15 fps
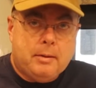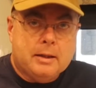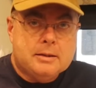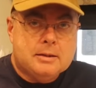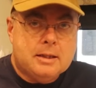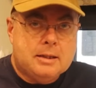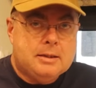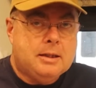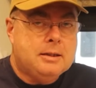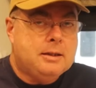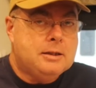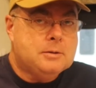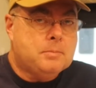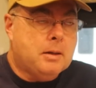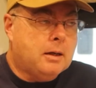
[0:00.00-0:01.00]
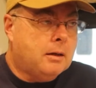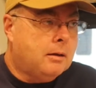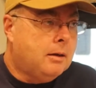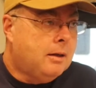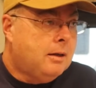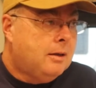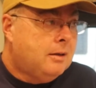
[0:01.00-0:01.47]
places AT&T is
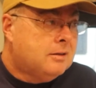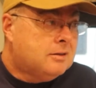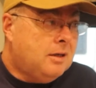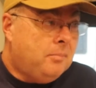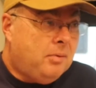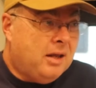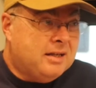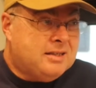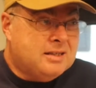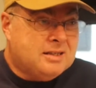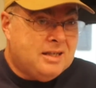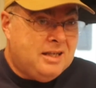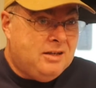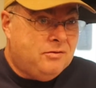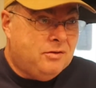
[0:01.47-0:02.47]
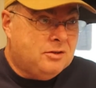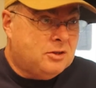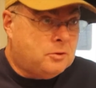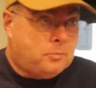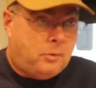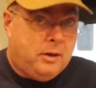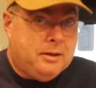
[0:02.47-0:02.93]
better. Some places even
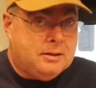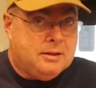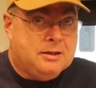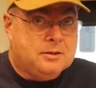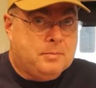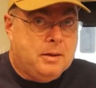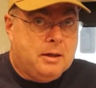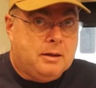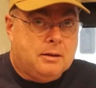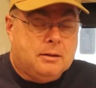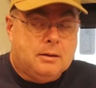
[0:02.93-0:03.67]
Sprint is better.